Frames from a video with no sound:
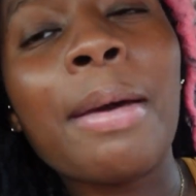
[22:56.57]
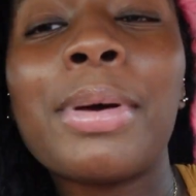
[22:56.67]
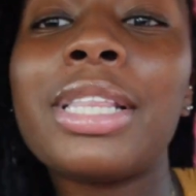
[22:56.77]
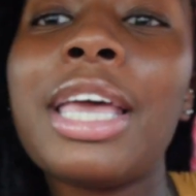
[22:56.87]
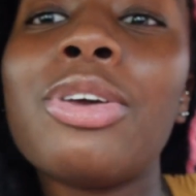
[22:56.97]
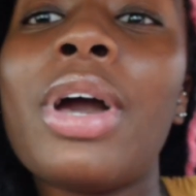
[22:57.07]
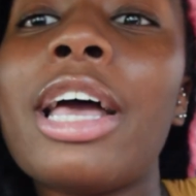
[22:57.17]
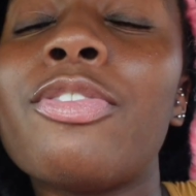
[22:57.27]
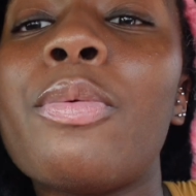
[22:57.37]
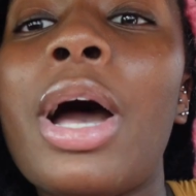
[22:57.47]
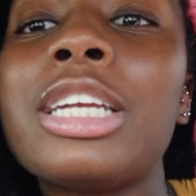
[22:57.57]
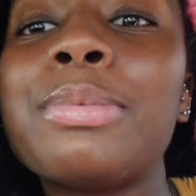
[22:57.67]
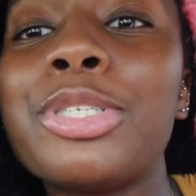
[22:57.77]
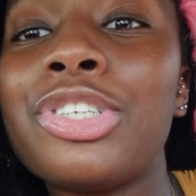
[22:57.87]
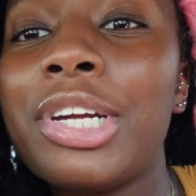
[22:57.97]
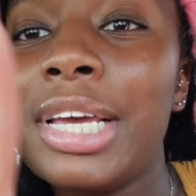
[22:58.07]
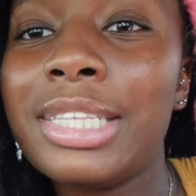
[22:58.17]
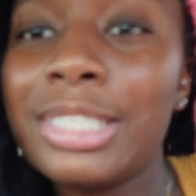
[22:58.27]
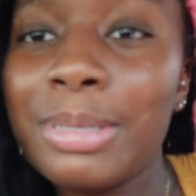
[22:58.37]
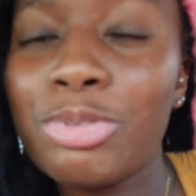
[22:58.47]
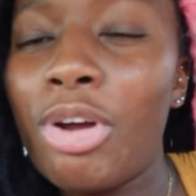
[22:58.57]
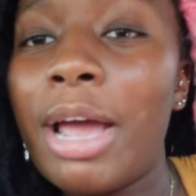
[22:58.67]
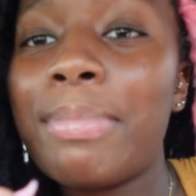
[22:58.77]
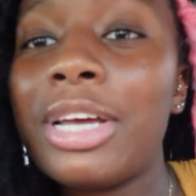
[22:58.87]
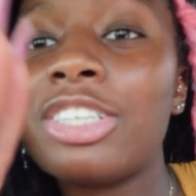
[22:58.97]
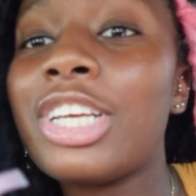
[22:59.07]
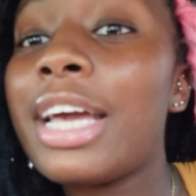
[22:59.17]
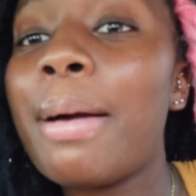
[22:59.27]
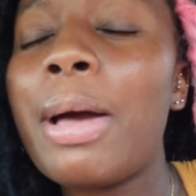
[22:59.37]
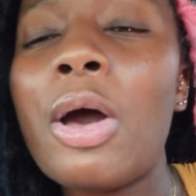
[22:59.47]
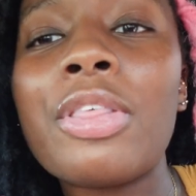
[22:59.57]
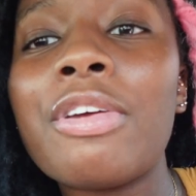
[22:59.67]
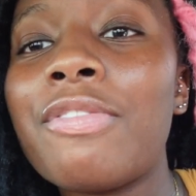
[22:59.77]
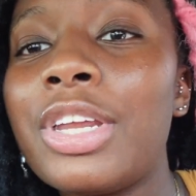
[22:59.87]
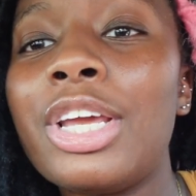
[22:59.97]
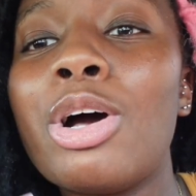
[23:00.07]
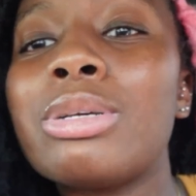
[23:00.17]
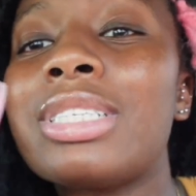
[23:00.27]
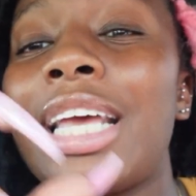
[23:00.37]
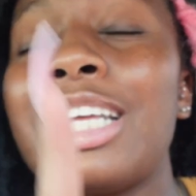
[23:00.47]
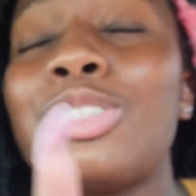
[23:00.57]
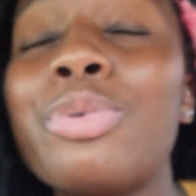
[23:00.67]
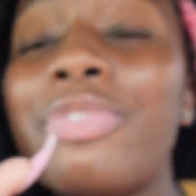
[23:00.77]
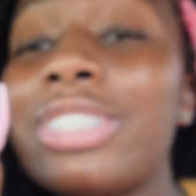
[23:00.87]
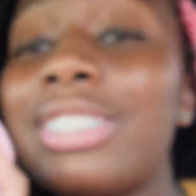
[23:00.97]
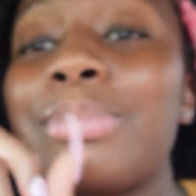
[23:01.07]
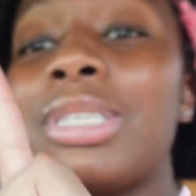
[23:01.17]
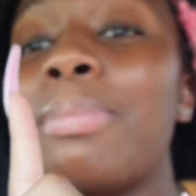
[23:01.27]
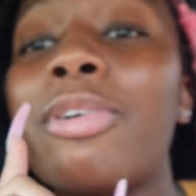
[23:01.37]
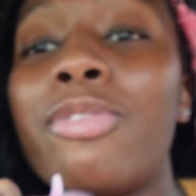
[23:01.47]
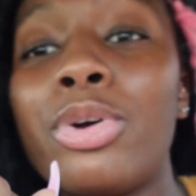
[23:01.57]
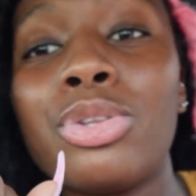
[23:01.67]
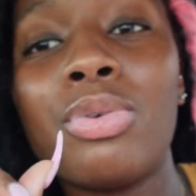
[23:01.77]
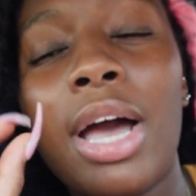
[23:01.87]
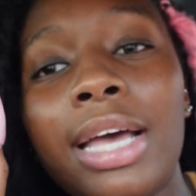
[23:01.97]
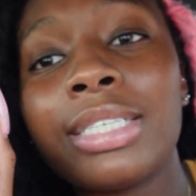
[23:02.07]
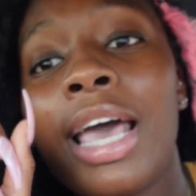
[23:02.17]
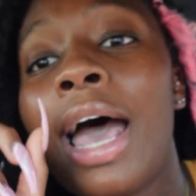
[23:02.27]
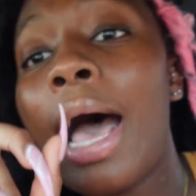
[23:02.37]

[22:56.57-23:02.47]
But thank you guys for watching. Be sure to hit the subscribe button. Check out my other videos. Stay tuned for September 4th, you guys.